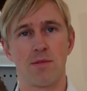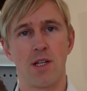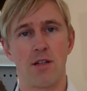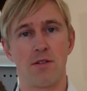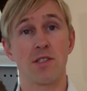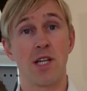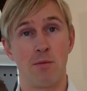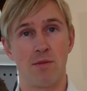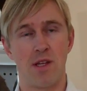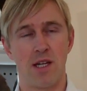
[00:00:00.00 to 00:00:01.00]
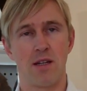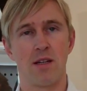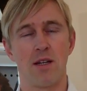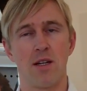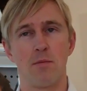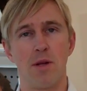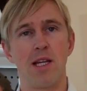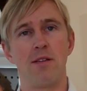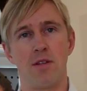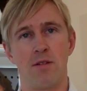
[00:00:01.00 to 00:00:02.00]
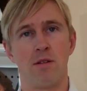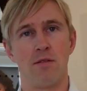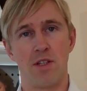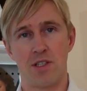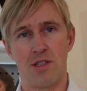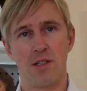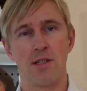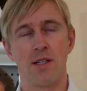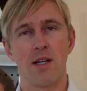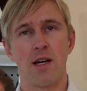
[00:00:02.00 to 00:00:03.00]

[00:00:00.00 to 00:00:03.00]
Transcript: the same thing, believe in a vision,